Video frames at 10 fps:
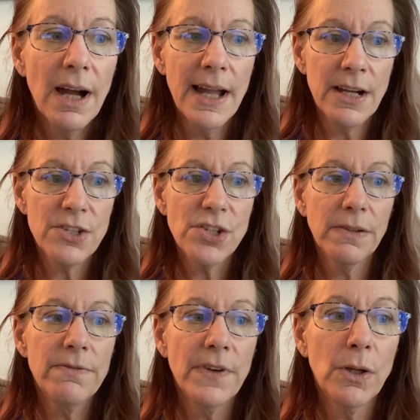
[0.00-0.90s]
I
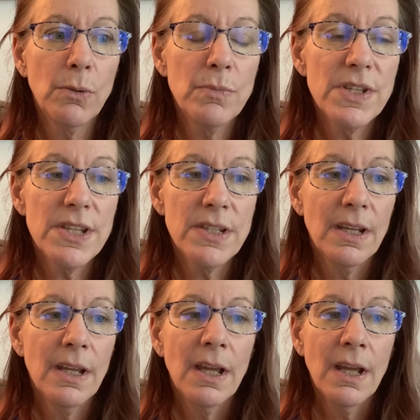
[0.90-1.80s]
actually filmed
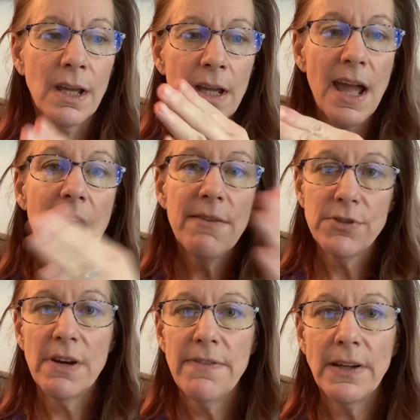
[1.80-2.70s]

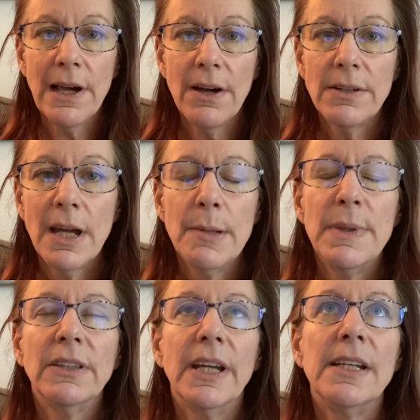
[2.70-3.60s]
after I found out I'd
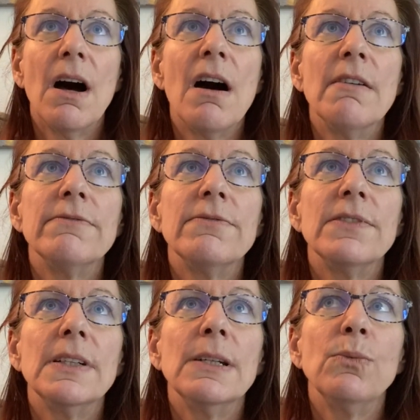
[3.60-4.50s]
been laid off,
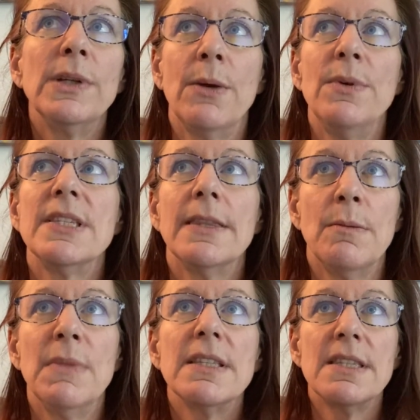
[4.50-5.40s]
when I was in the
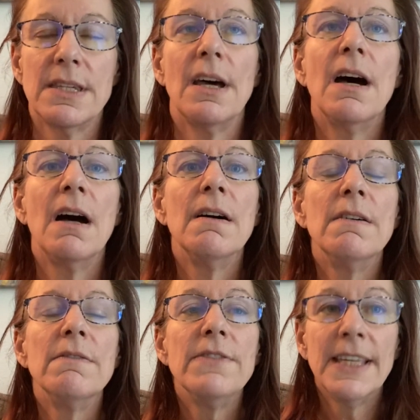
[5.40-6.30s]
midst
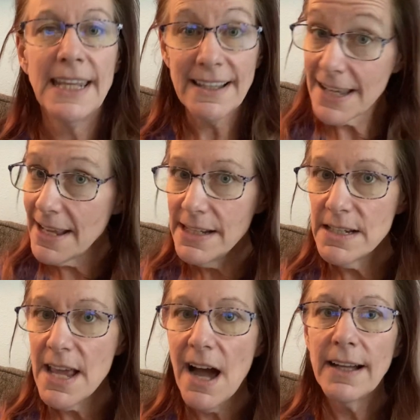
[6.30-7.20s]
of an anxiety
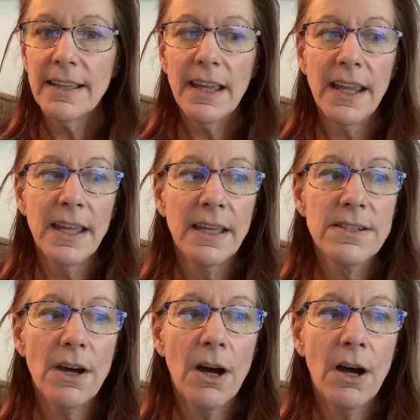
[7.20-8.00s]
attack, and